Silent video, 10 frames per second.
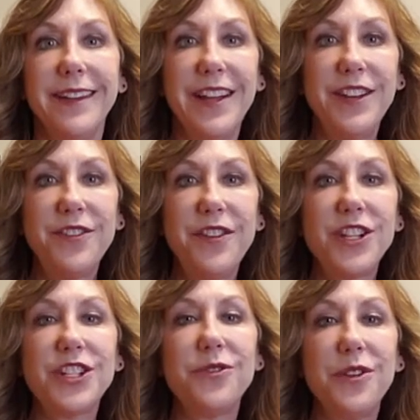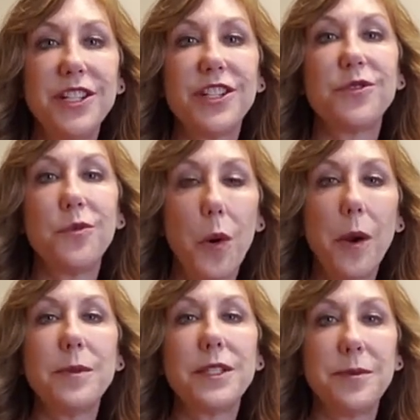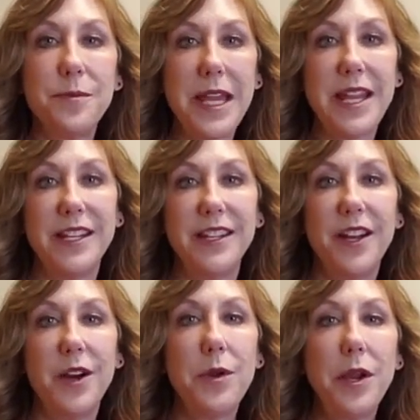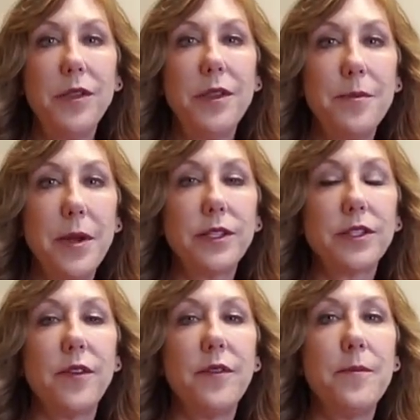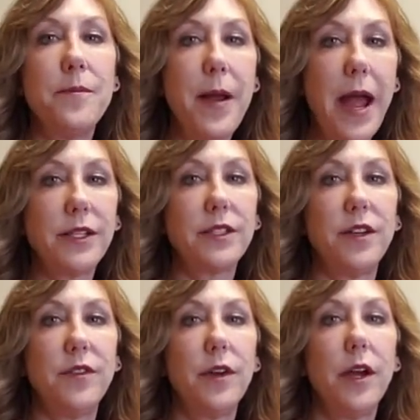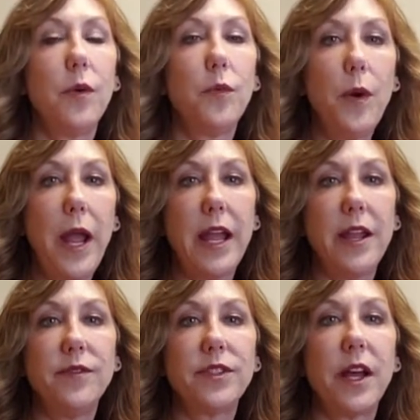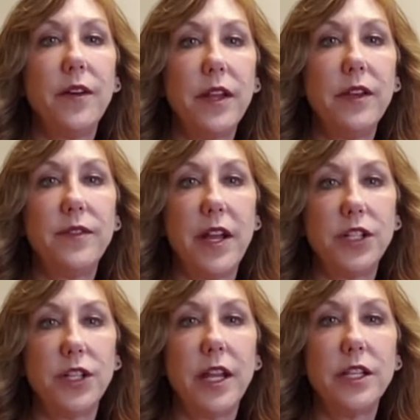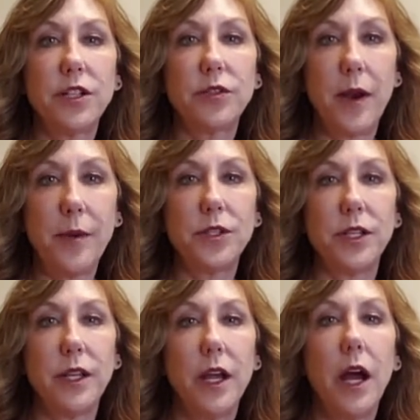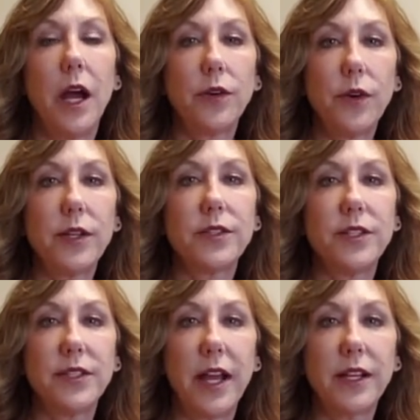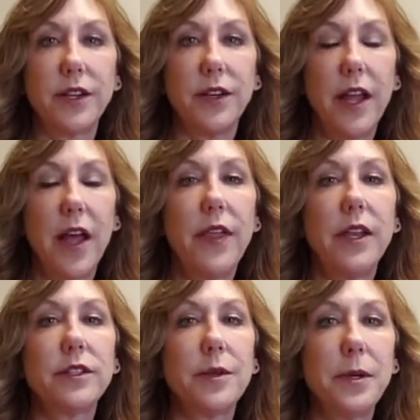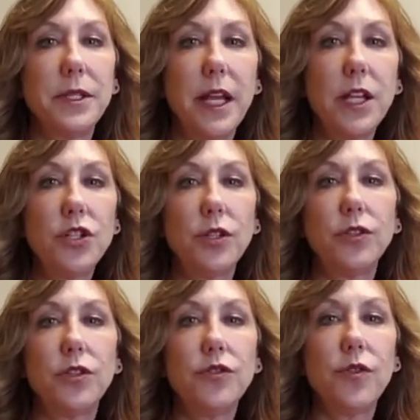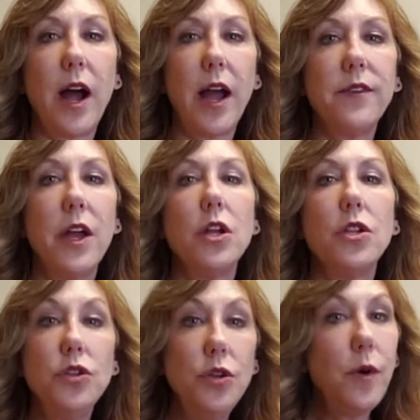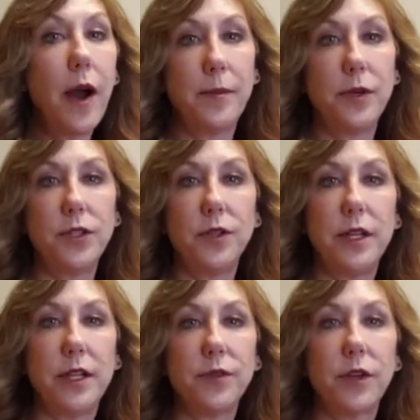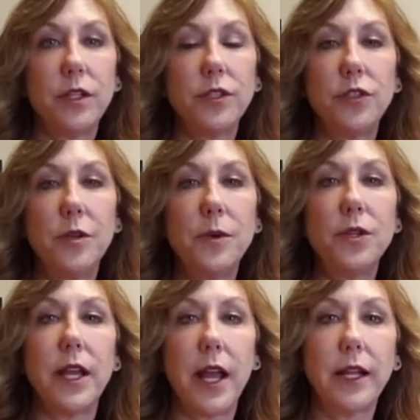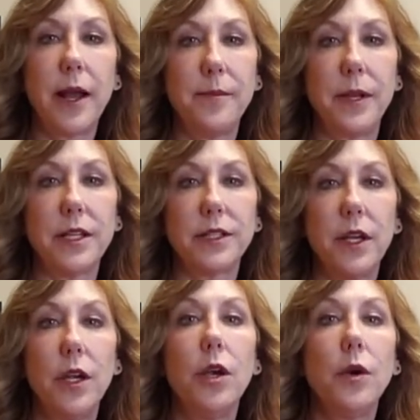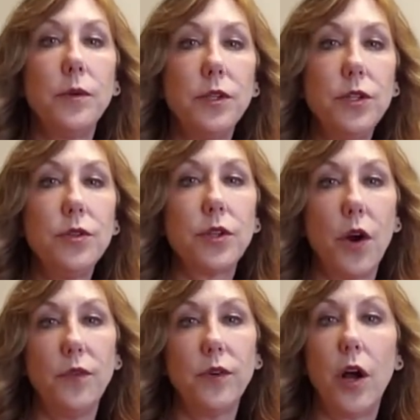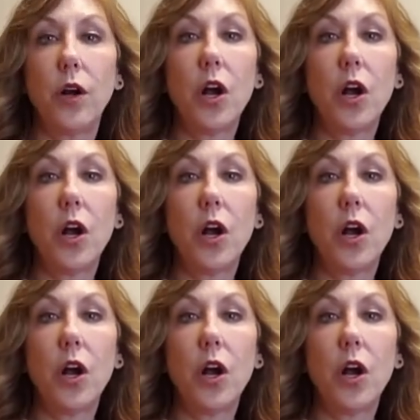Innovation reaches warp speed. We are in the midst of massive waves of innovation and disruption across the sector that has the potential to drive new opportunities for consumers and companies, reduce overall